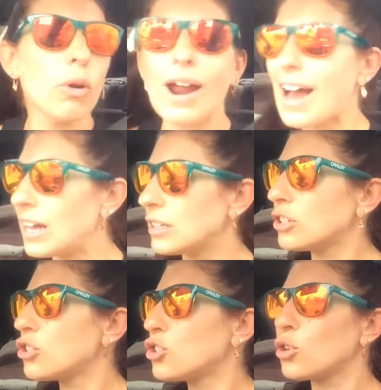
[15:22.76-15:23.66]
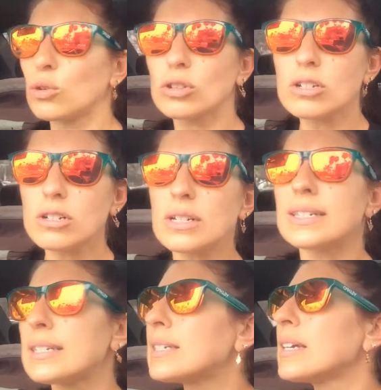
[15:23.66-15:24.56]
more on
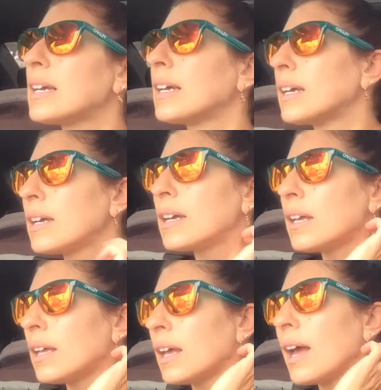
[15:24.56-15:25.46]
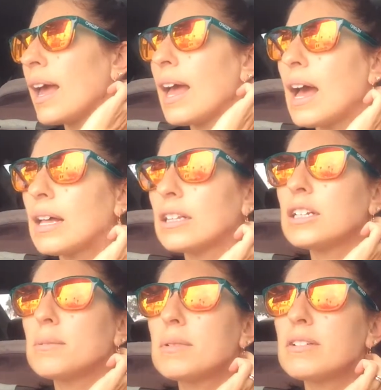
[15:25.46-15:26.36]
shoulders and a
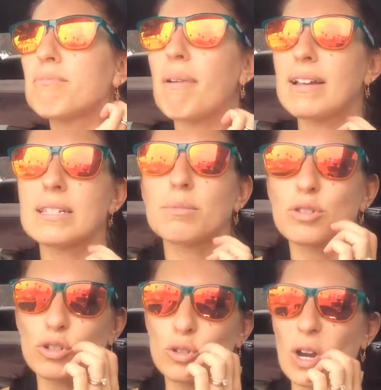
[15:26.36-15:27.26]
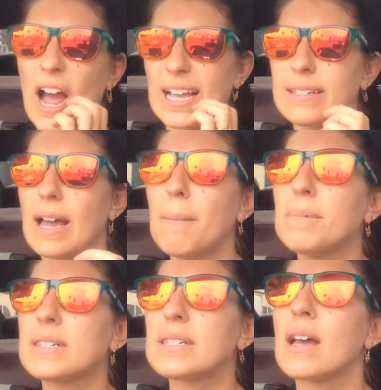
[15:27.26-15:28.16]
little bit of biceps and
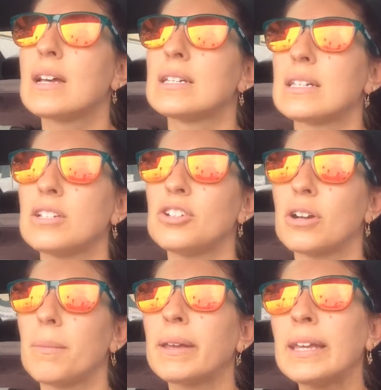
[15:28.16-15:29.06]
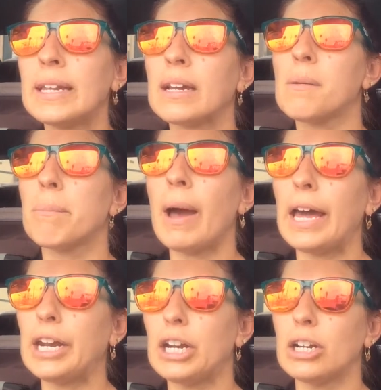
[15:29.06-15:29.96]
triceps. Since you're a bikini
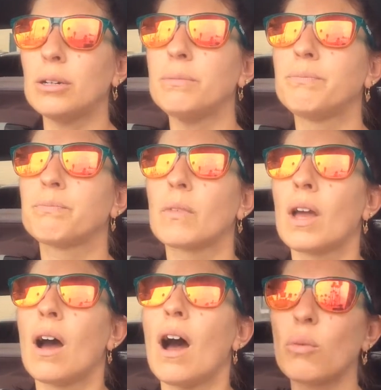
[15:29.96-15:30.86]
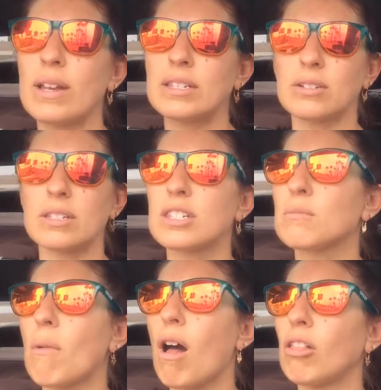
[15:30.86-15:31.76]
competitor, your waist looks
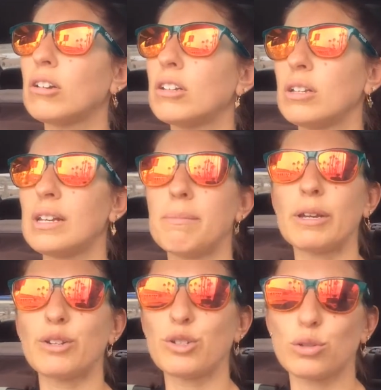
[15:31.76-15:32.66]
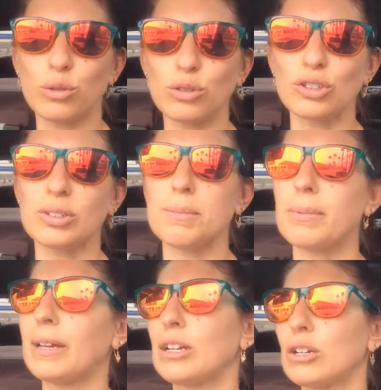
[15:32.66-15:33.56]
smaller, you need bigger shoulders
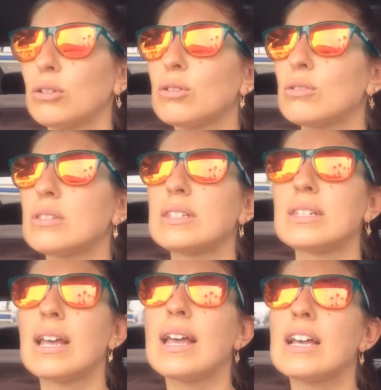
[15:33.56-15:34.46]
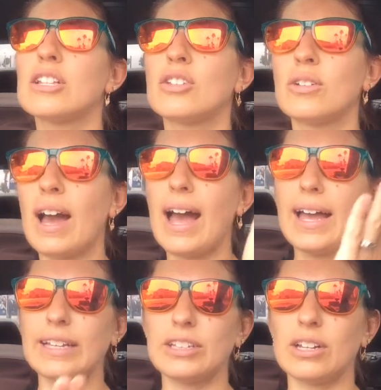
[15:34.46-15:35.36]
and bigger glutes to
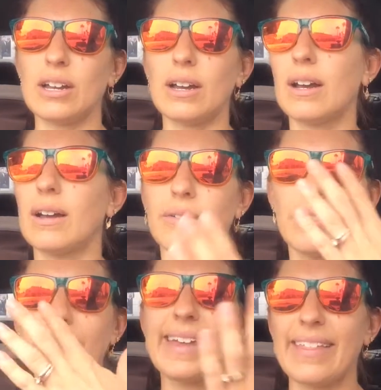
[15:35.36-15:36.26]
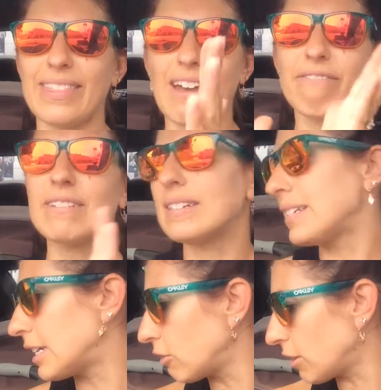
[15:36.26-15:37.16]
kind of get that
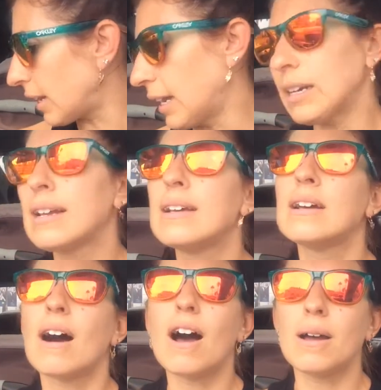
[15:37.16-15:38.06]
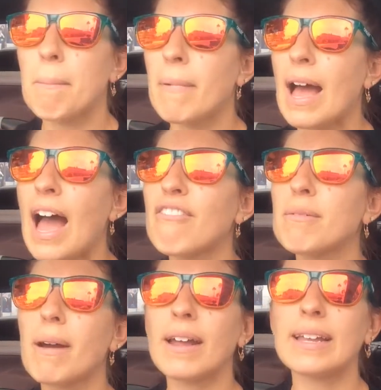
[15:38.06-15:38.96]
physique looking.
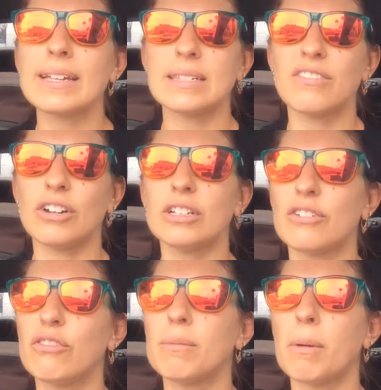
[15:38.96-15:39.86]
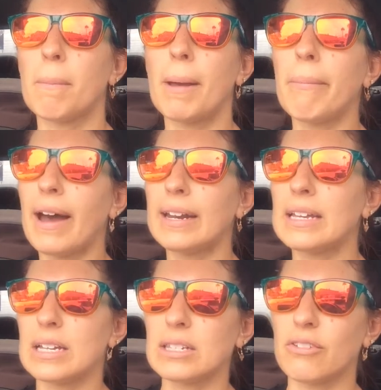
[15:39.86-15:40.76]
Everybody is very different, but my
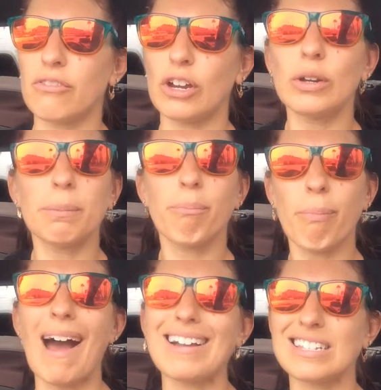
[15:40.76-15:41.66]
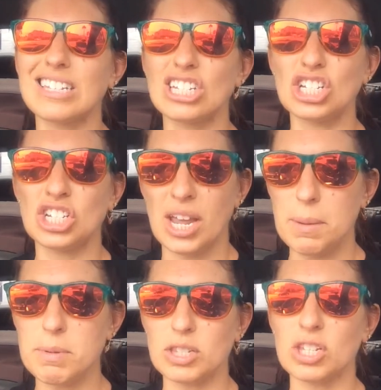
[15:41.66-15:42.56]
body is a very boxy
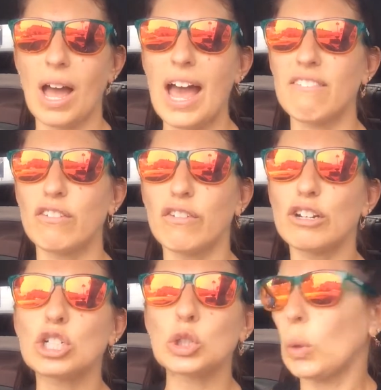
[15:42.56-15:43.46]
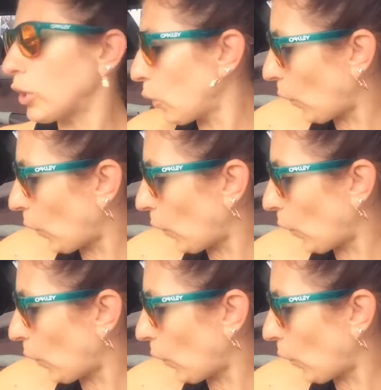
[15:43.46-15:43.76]
shape. I have a very short